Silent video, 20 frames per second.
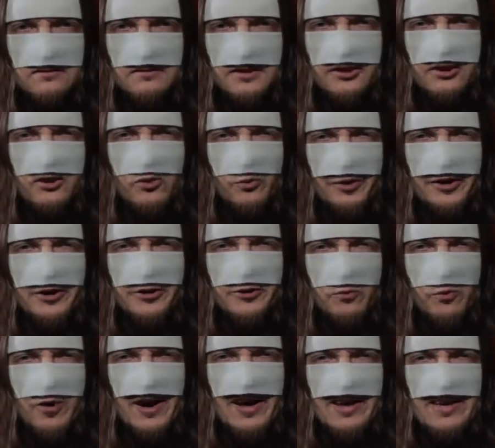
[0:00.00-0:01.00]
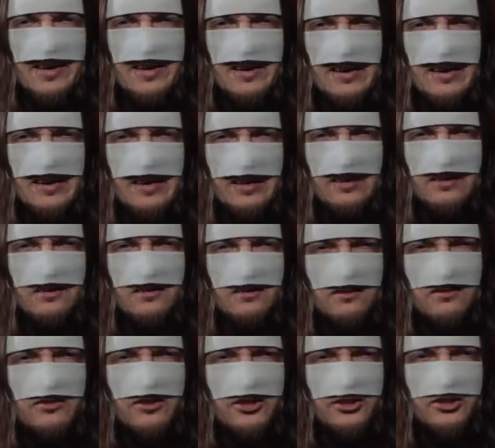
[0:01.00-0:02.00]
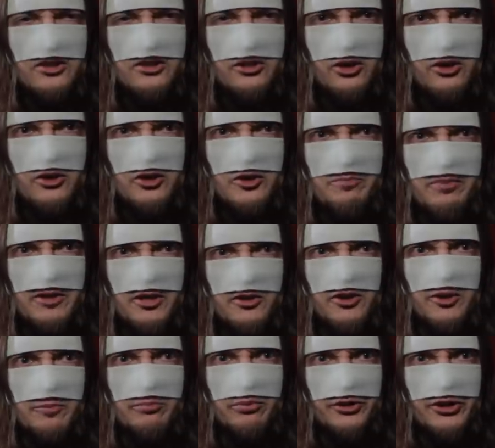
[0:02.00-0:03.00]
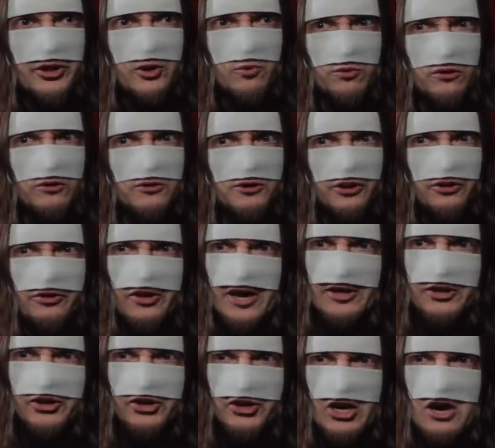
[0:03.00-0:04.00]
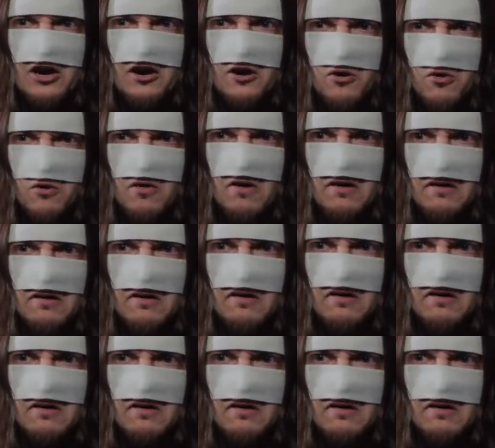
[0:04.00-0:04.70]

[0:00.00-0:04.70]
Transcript: In a weird way, this could be the prequel to that show.